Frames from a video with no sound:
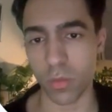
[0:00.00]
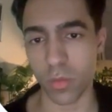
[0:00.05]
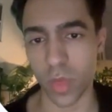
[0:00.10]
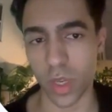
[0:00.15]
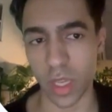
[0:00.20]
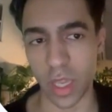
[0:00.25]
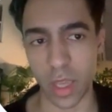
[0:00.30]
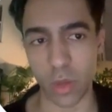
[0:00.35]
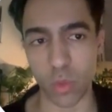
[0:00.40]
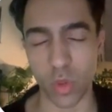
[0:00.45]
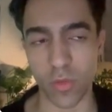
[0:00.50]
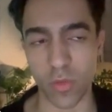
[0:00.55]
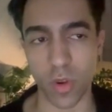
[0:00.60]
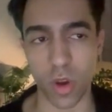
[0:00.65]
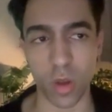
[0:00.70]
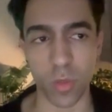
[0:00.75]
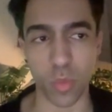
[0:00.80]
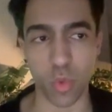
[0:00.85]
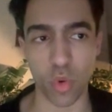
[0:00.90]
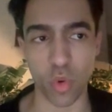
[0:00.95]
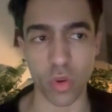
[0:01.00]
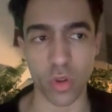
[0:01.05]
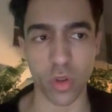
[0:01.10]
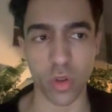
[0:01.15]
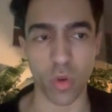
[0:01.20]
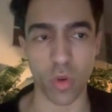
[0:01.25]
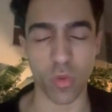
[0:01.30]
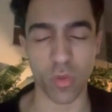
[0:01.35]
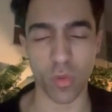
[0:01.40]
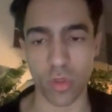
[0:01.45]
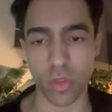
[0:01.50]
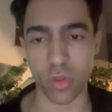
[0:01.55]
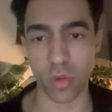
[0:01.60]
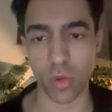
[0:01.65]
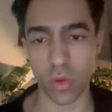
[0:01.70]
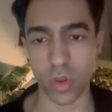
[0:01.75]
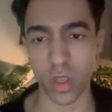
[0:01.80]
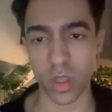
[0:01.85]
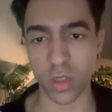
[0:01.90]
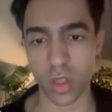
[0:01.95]
Again, we've onboarded over
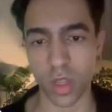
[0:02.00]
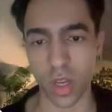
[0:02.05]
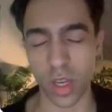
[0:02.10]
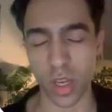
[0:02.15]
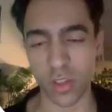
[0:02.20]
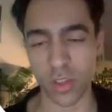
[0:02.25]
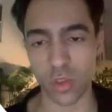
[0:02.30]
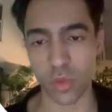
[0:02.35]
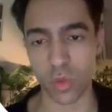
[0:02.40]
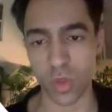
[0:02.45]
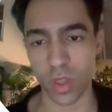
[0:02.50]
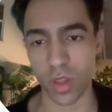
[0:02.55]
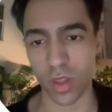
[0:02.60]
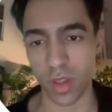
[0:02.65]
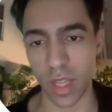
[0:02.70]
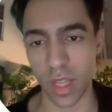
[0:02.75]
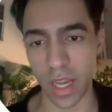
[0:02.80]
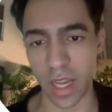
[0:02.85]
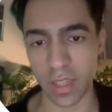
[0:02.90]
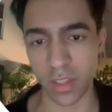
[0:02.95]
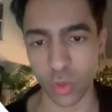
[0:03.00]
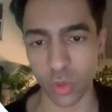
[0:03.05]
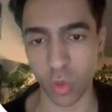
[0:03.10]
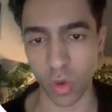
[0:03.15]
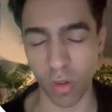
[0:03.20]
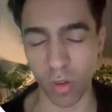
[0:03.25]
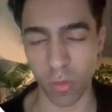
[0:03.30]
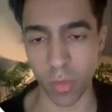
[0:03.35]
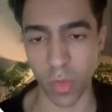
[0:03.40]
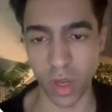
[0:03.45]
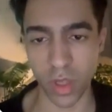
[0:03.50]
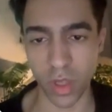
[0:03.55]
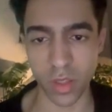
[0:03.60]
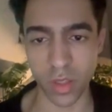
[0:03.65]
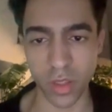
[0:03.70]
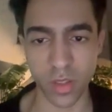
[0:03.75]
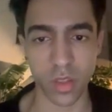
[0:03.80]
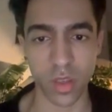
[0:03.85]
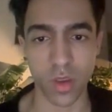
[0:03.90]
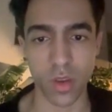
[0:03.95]
30 clients within the last 12
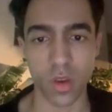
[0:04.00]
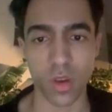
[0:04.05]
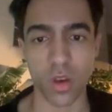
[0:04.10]
months.